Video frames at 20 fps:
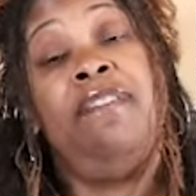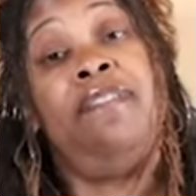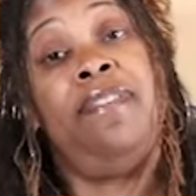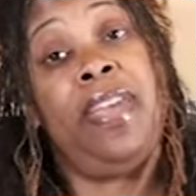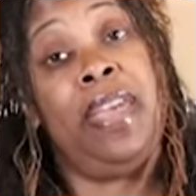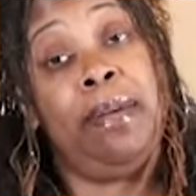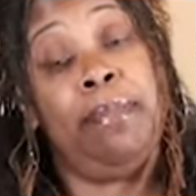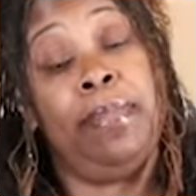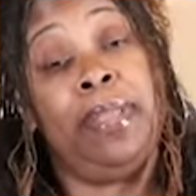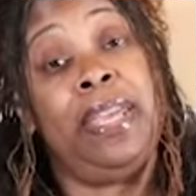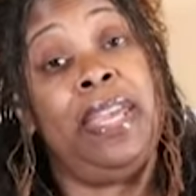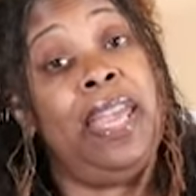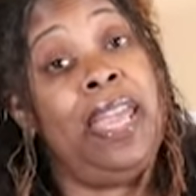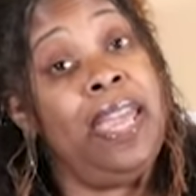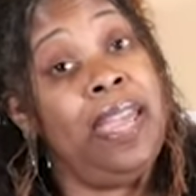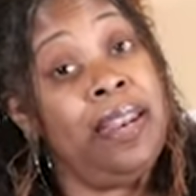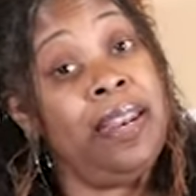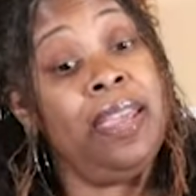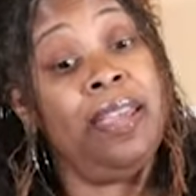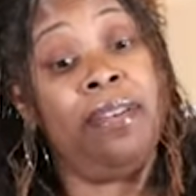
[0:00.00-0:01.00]
family,
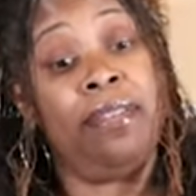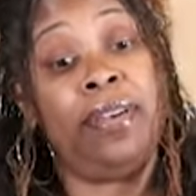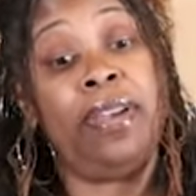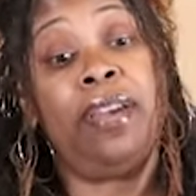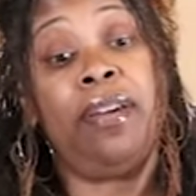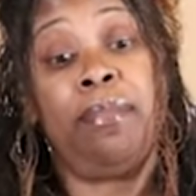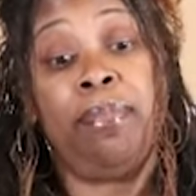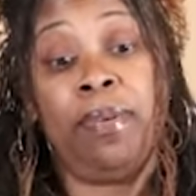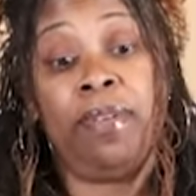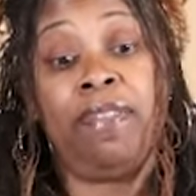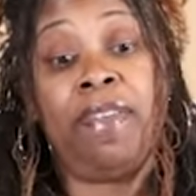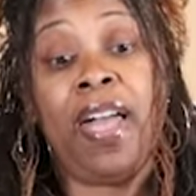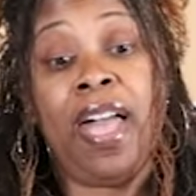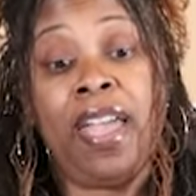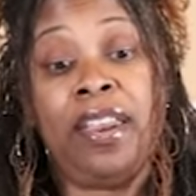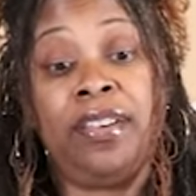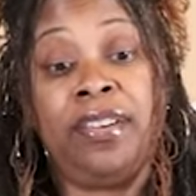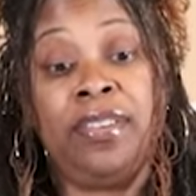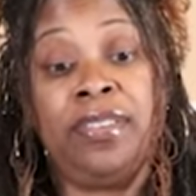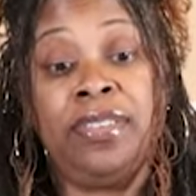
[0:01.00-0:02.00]
and healthcare
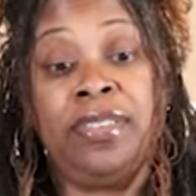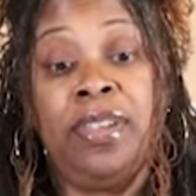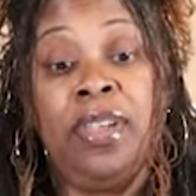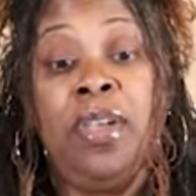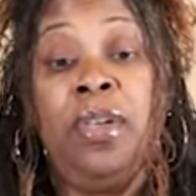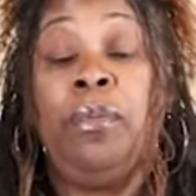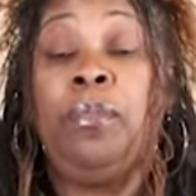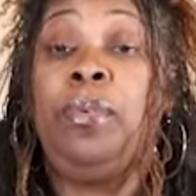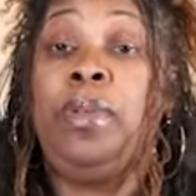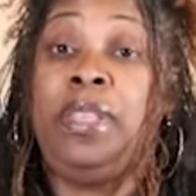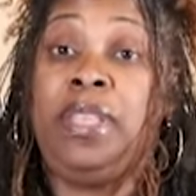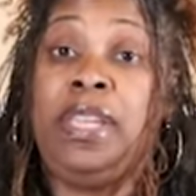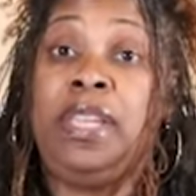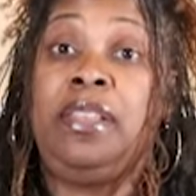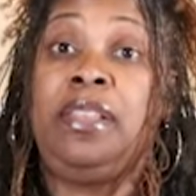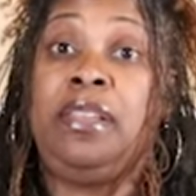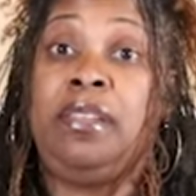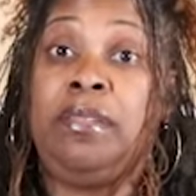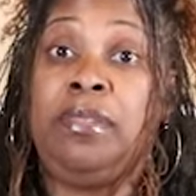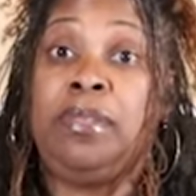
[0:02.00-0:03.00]
providers
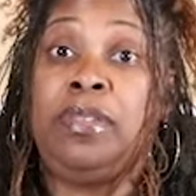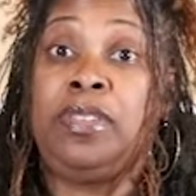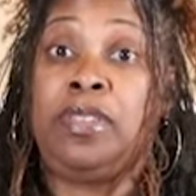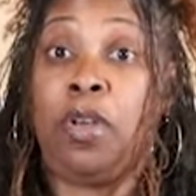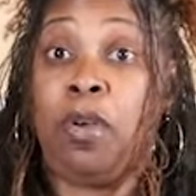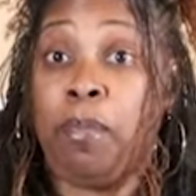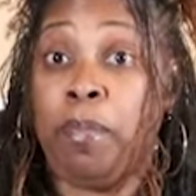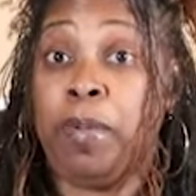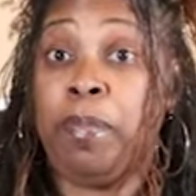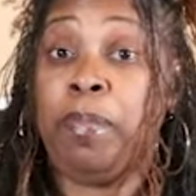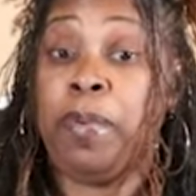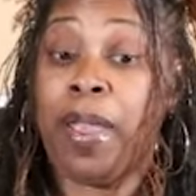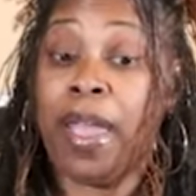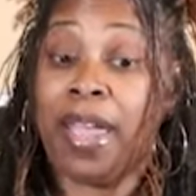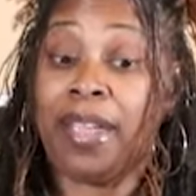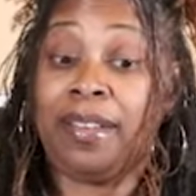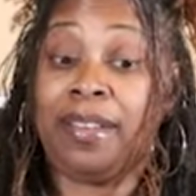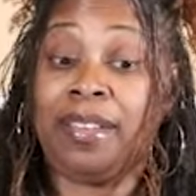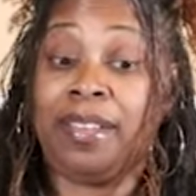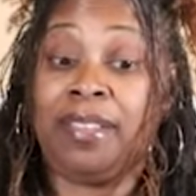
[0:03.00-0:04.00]
within the scope of
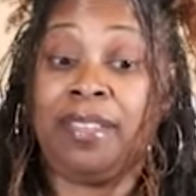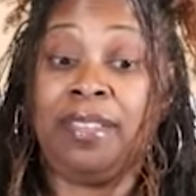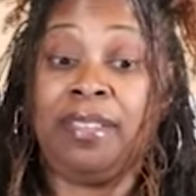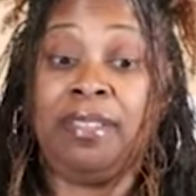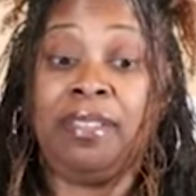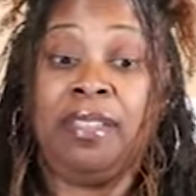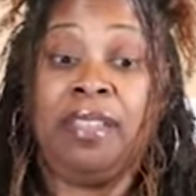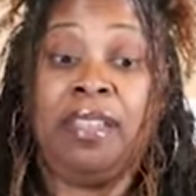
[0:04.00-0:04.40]
practice.